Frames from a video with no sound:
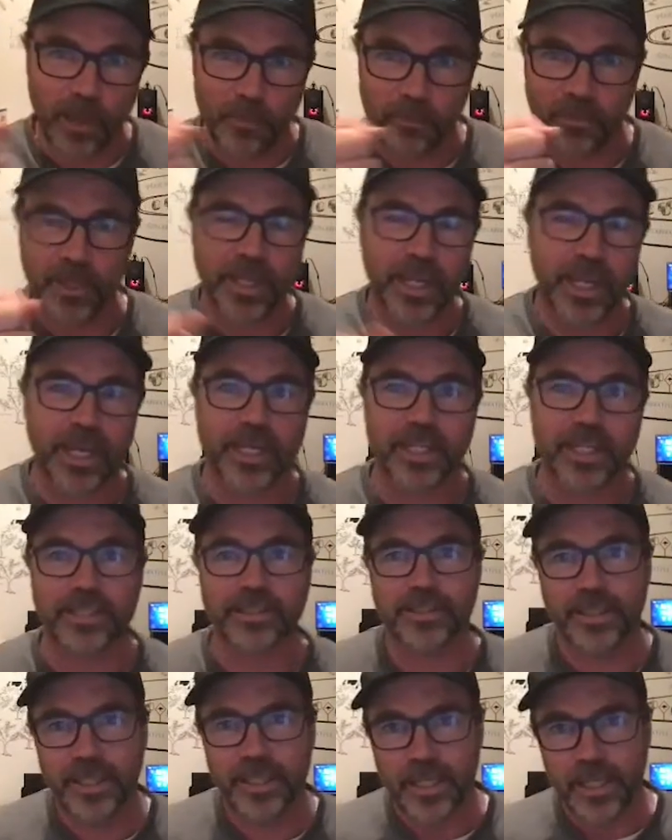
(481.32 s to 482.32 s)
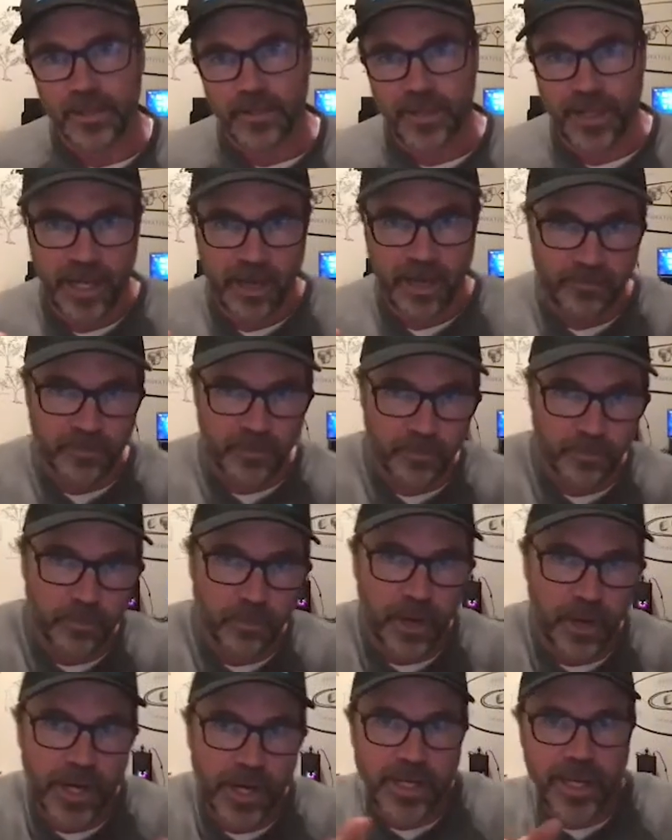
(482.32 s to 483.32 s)
up the gates. They have to
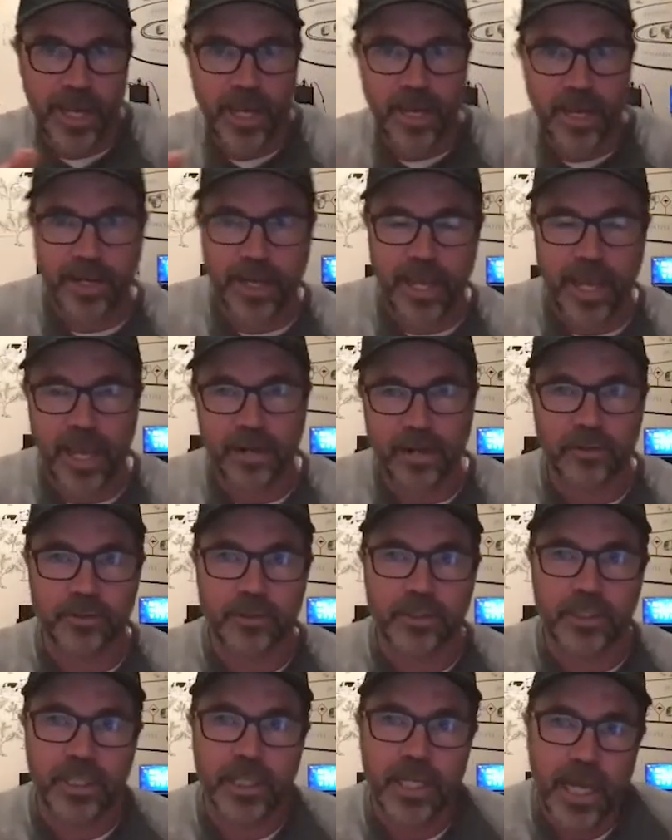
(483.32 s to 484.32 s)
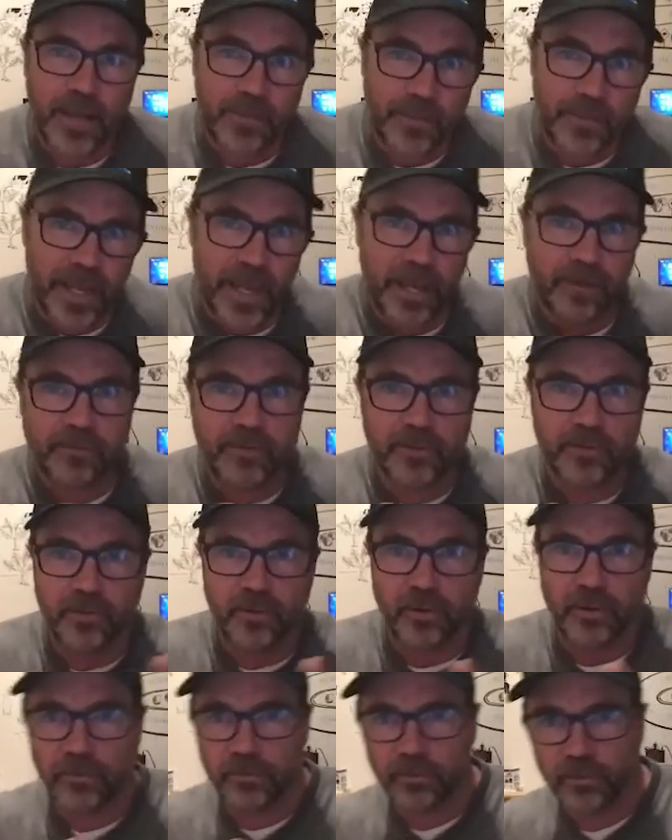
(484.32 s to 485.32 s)
break out cattle, and they have to
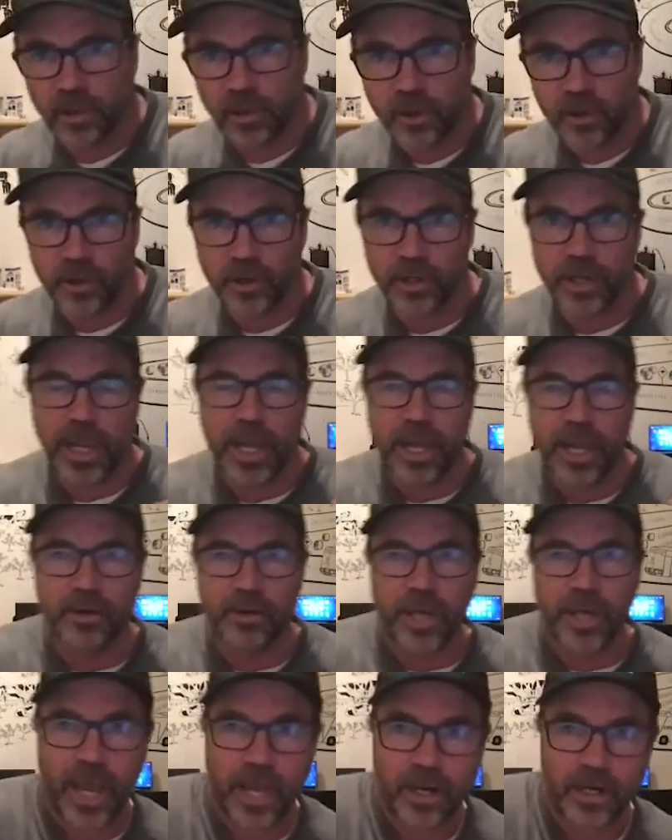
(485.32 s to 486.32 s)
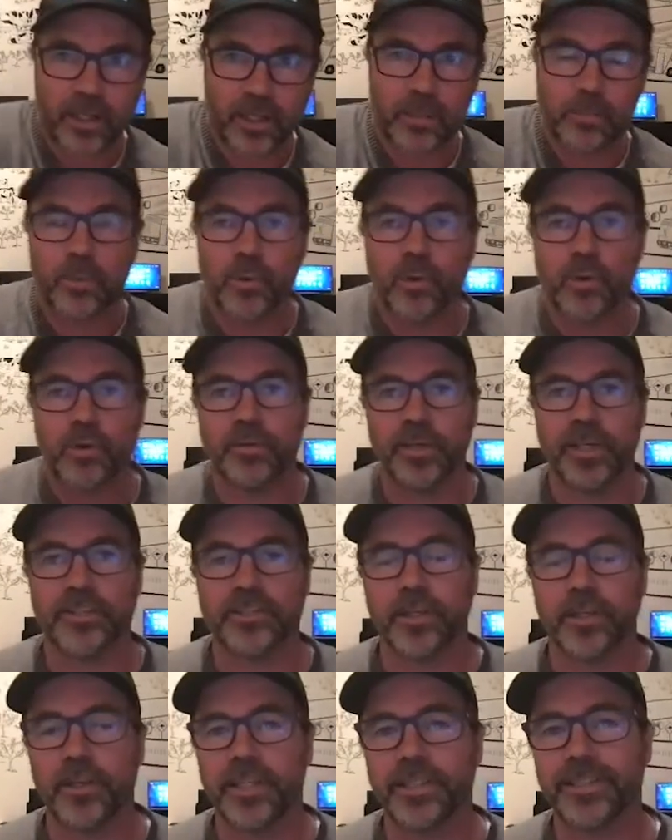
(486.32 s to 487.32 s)
sort of learn how cattle are moving.
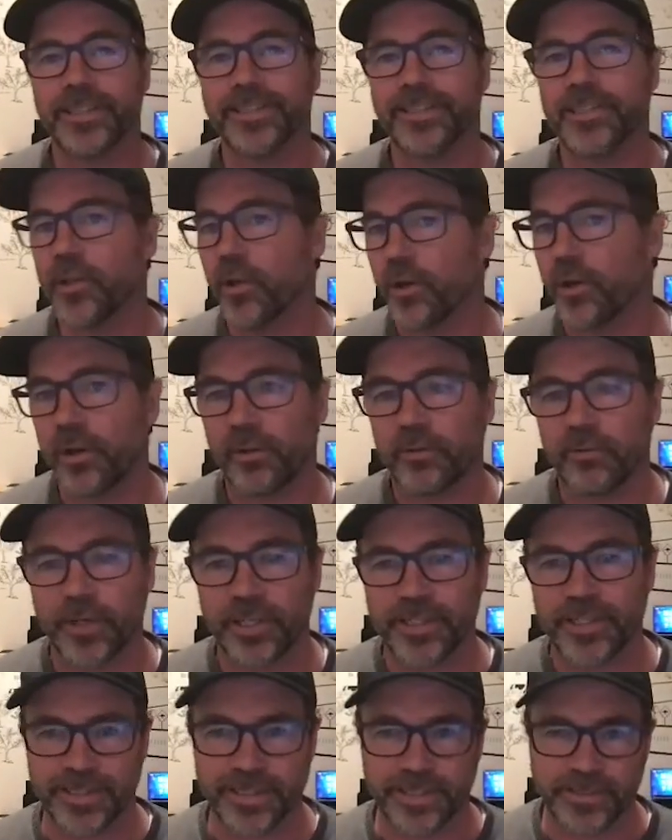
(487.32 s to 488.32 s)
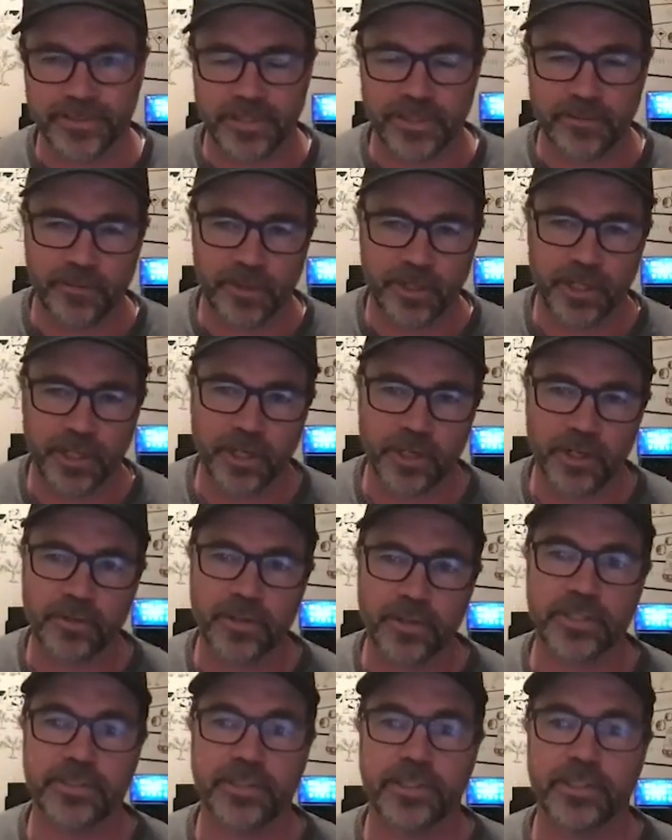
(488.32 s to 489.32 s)
So this is not a 360 video.
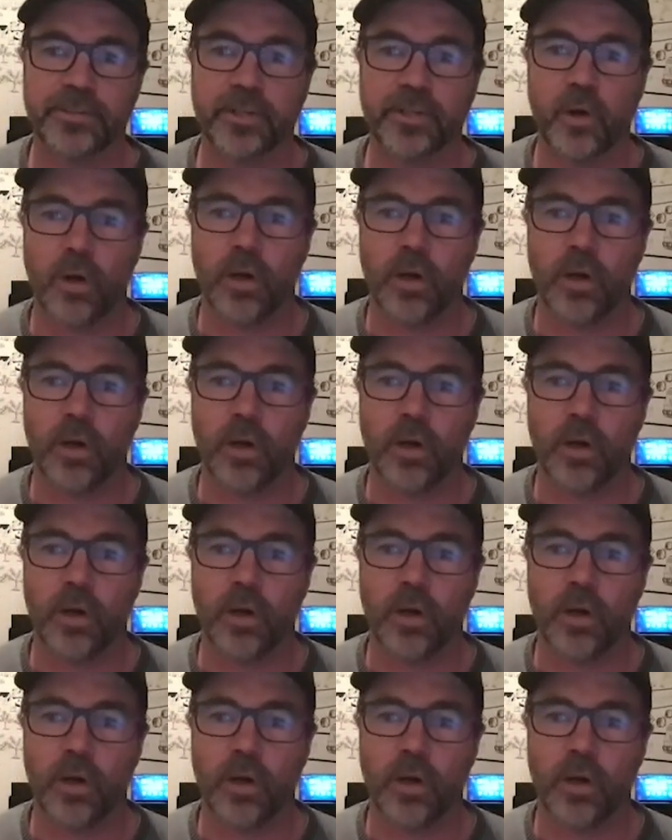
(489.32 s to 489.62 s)
This is